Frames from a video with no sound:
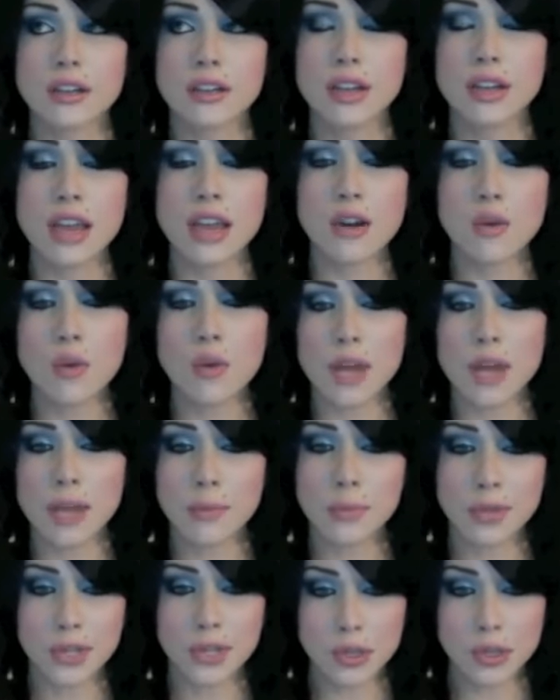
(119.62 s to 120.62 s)
in a way
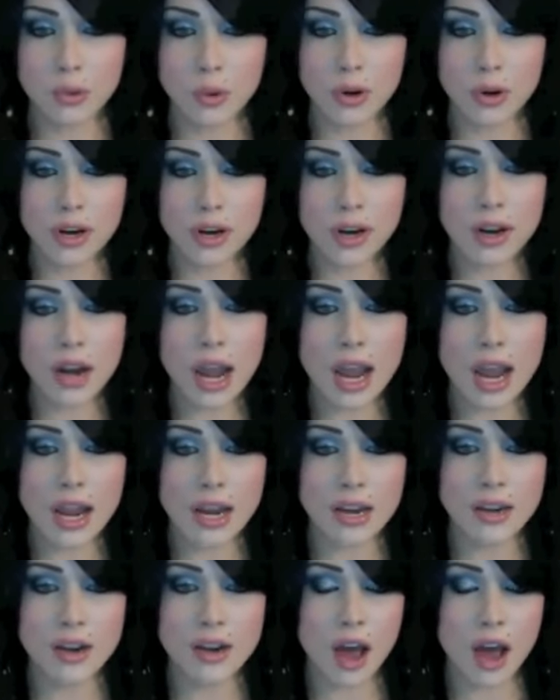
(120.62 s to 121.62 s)
pure
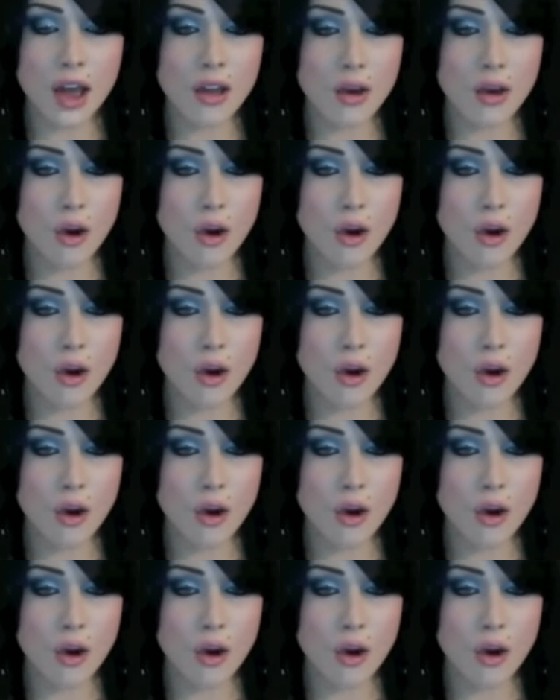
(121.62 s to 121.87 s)
and not